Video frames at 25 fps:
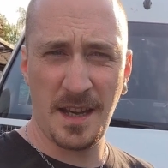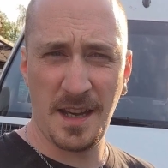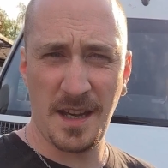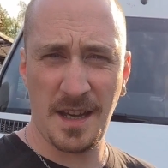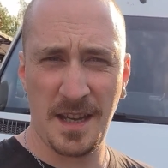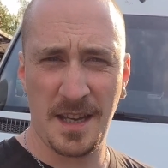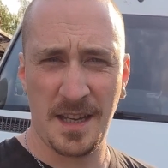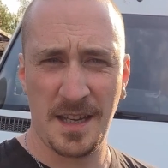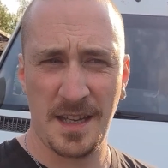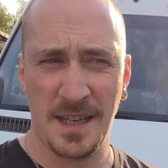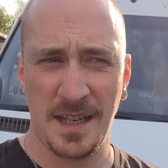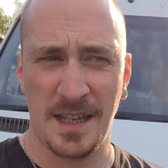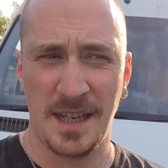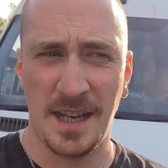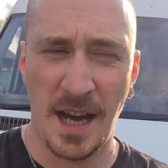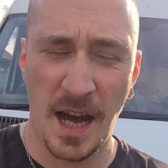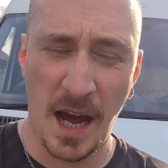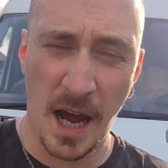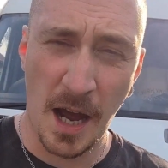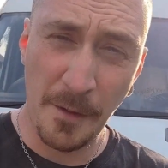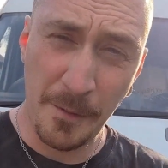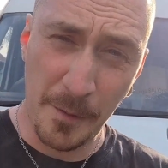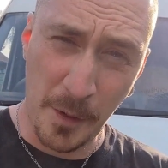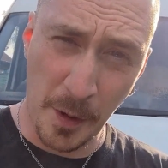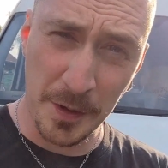
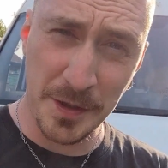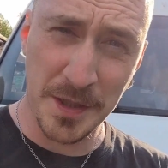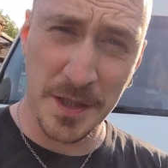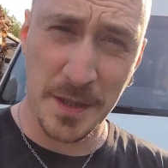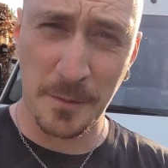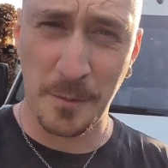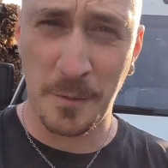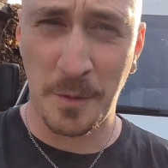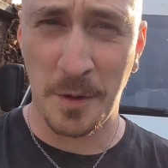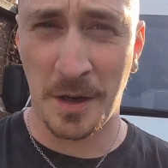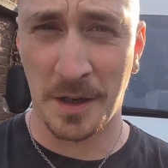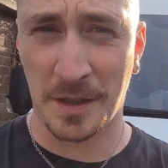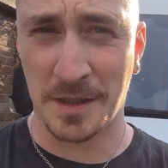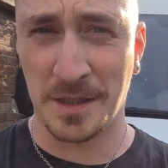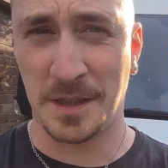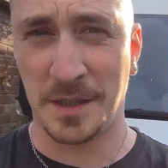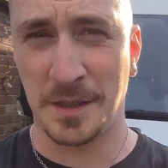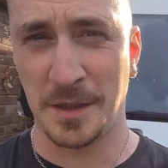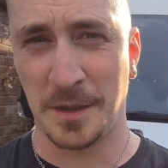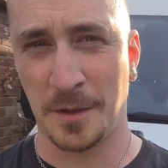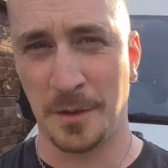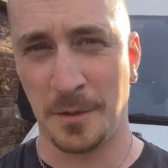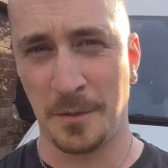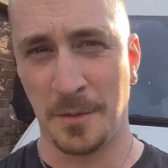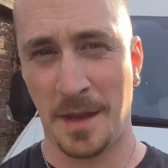I've got some work to
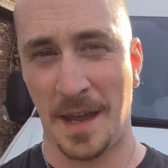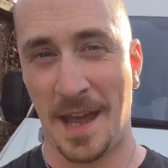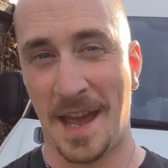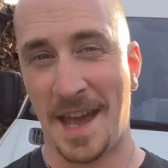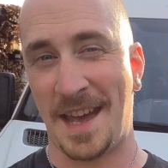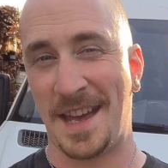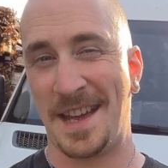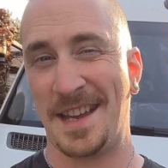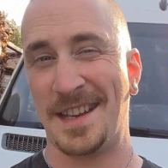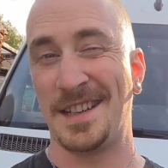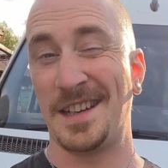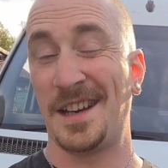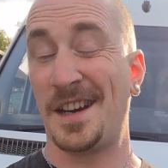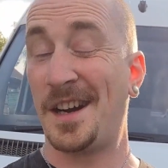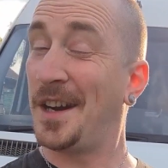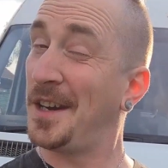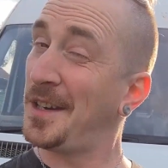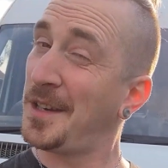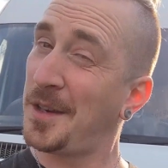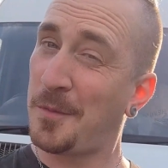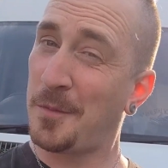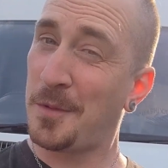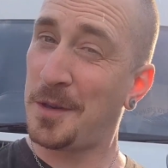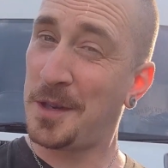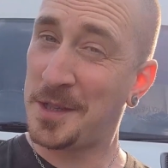do, and I
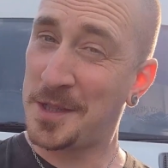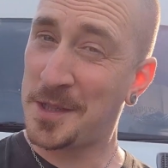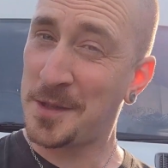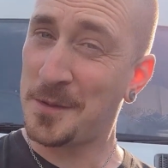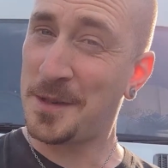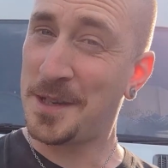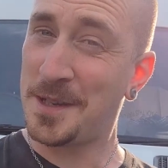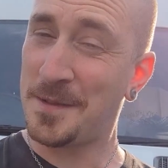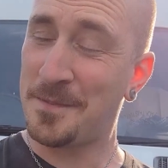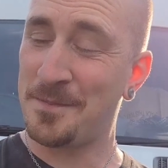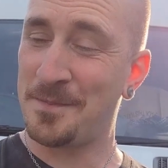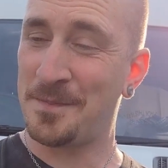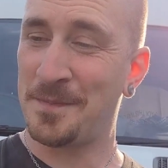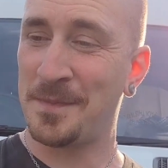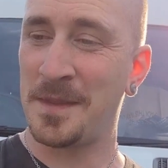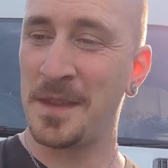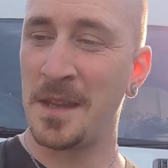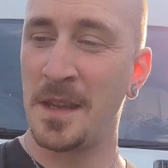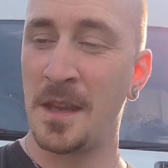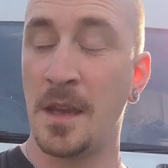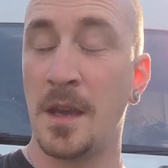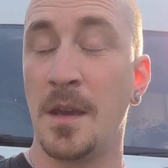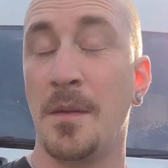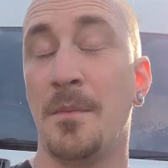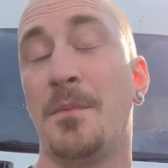don't want to do it
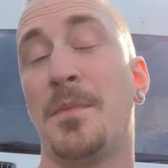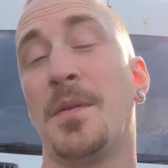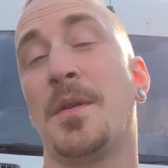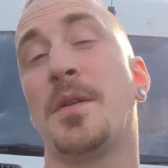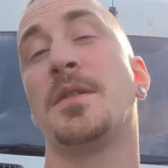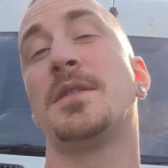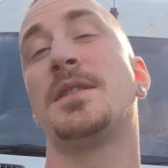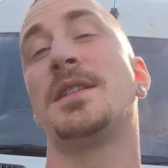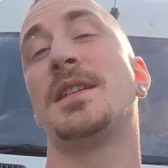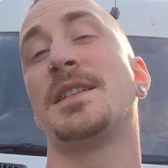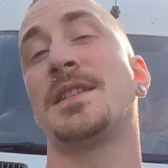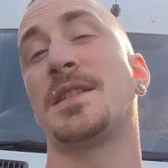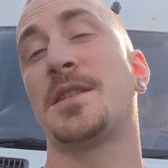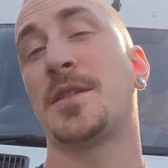because it's